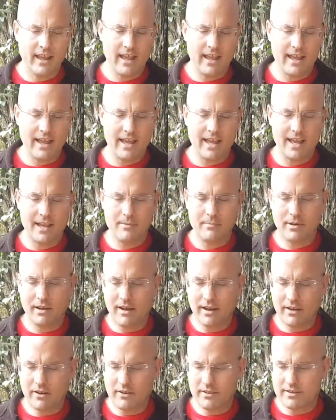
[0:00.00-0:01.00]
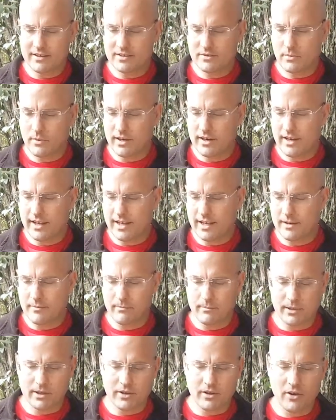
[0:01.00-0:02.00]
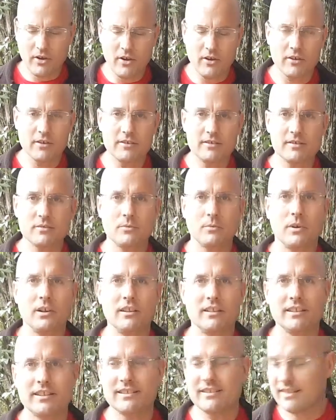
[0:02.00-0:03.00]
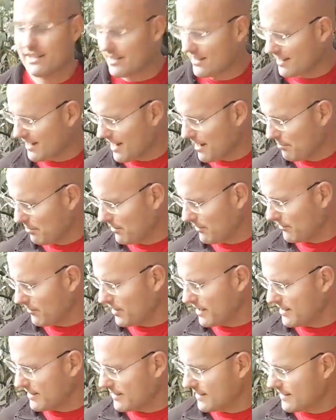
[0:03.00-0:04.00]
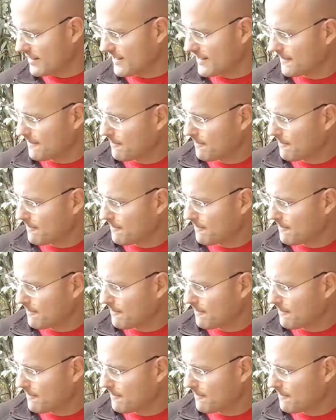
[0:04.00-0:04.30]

But I got this one in because, well, there's a couple of reasons.